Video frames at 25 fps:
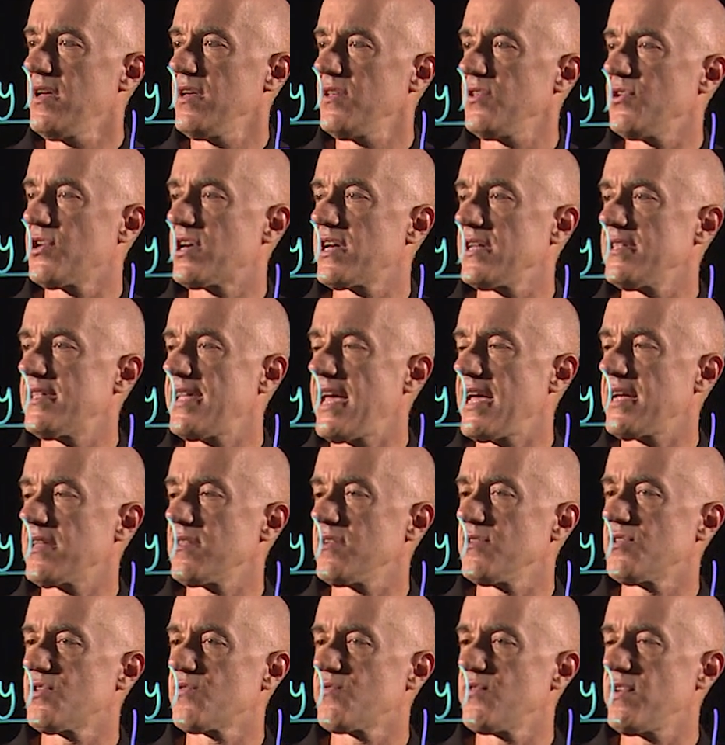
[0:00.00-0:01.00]
You can take
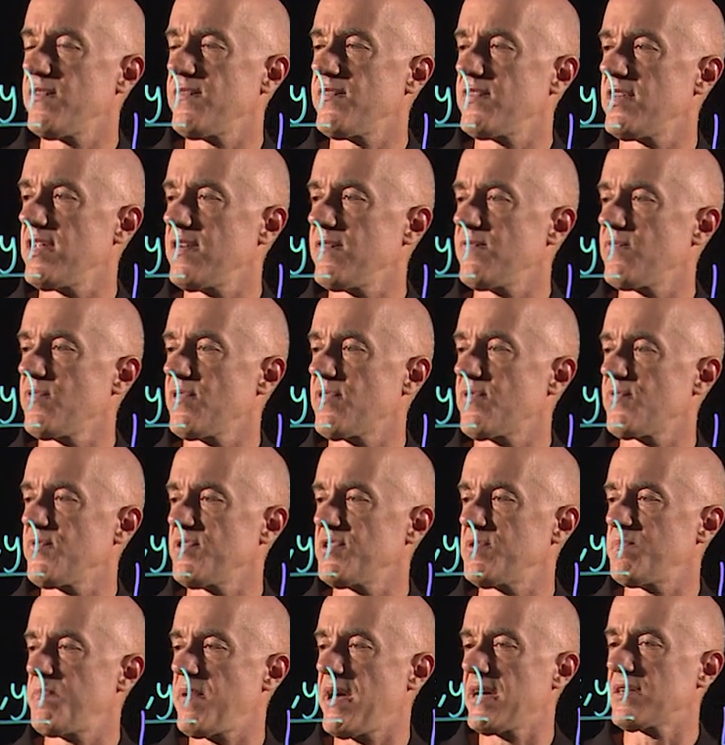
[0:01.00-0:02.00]
the derivative with
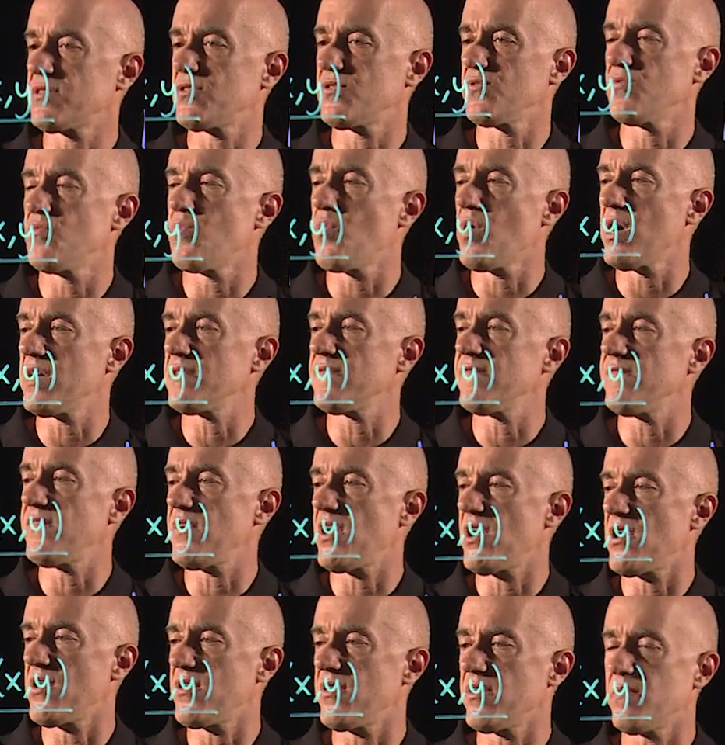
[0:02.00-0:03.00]
respect to one
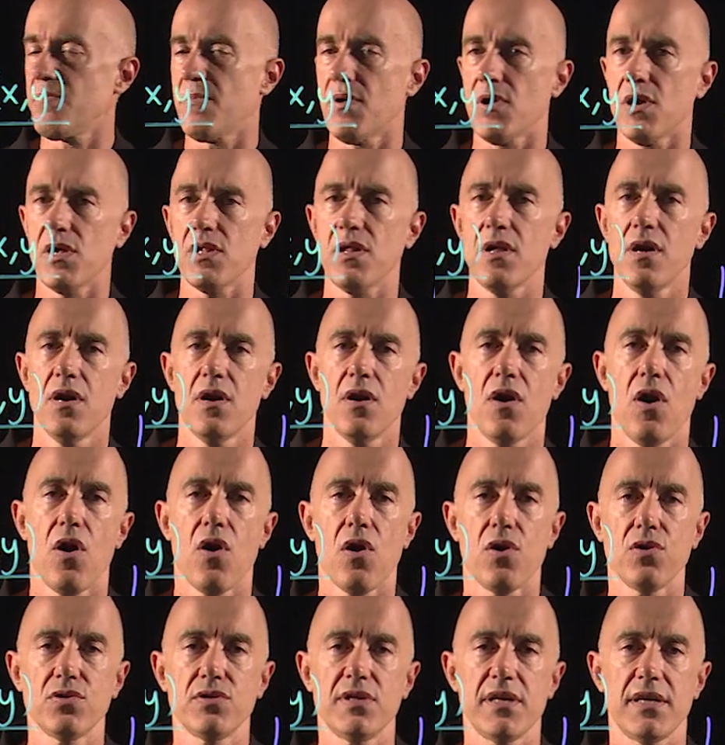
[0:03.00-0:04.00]
variable
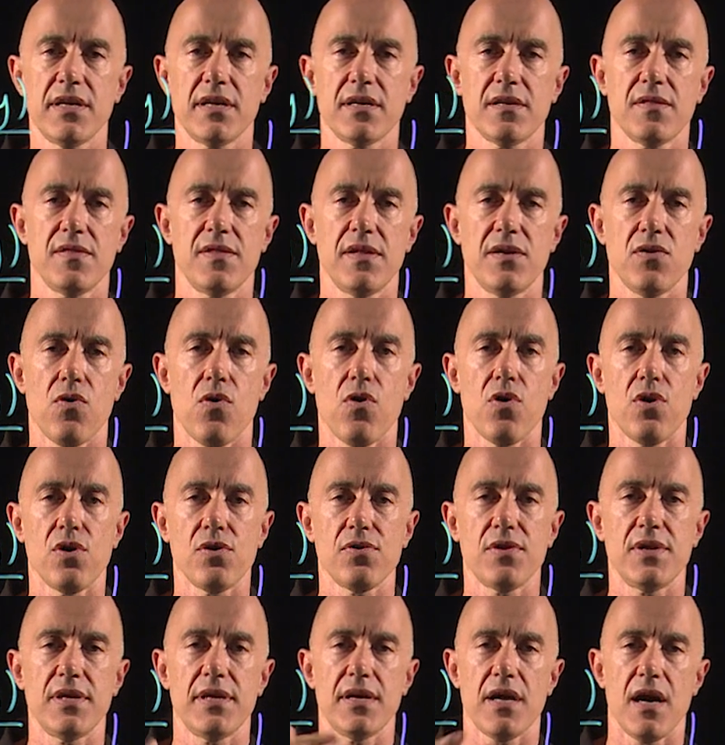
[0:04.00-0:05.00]
holding the,
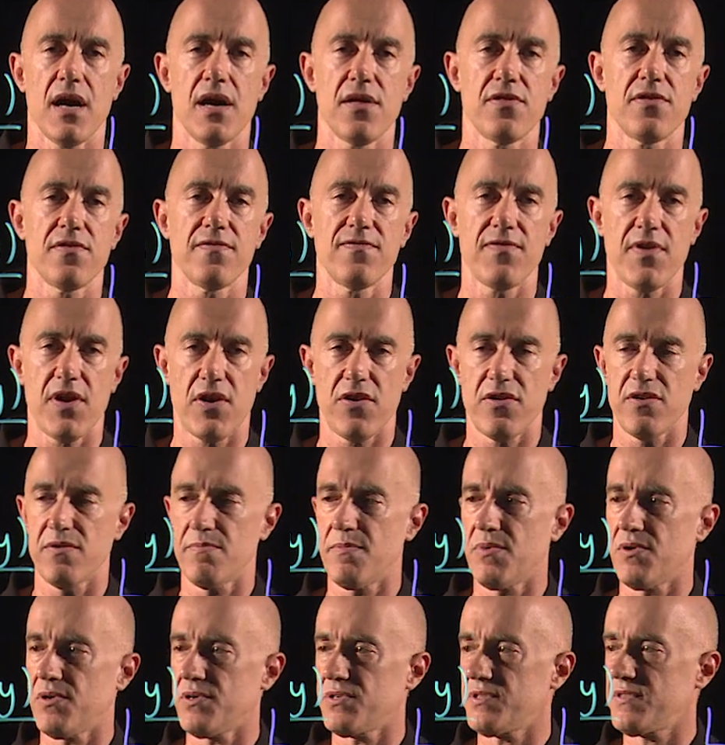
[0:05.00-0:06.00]
all the other
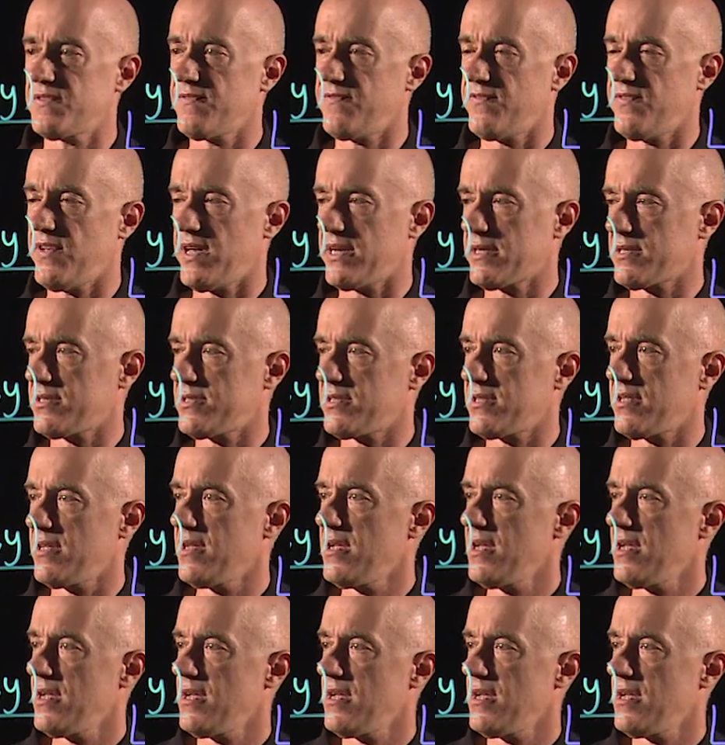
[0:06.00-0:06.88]
variables fixed.